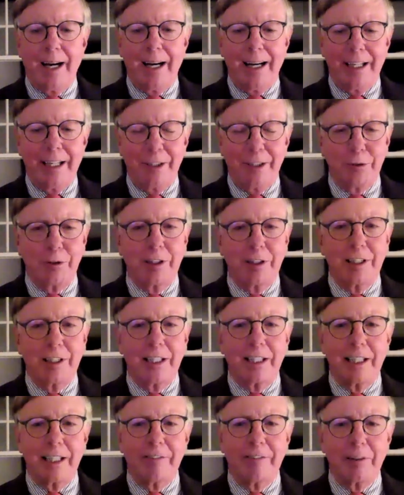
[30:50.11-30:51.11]
I do
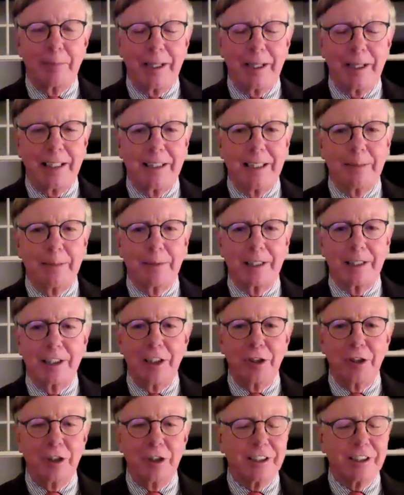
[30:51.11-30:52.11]
think if a pandemic
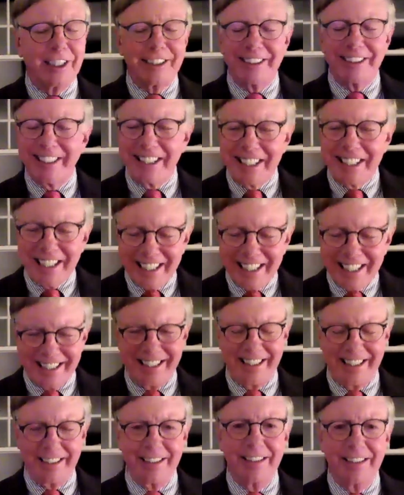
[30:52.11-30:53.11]
teaches us
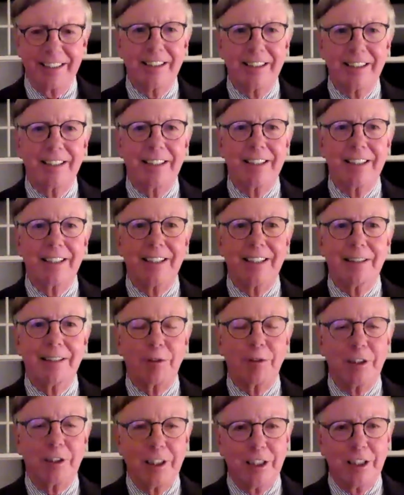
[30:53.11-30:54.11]
nothing, it
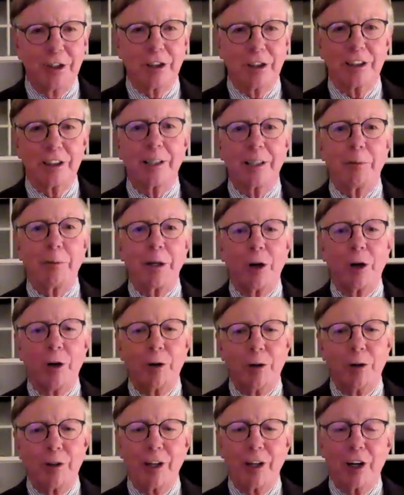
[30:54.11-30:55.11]
would teach us that we
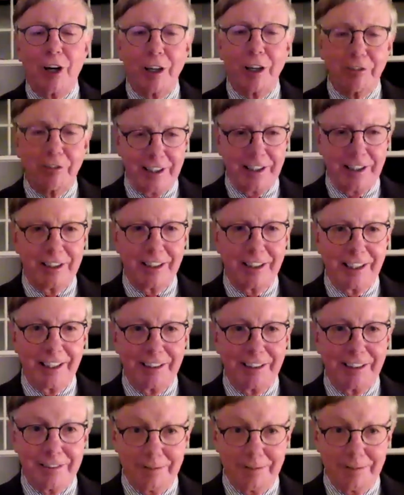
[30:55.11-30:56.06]
all are in it together.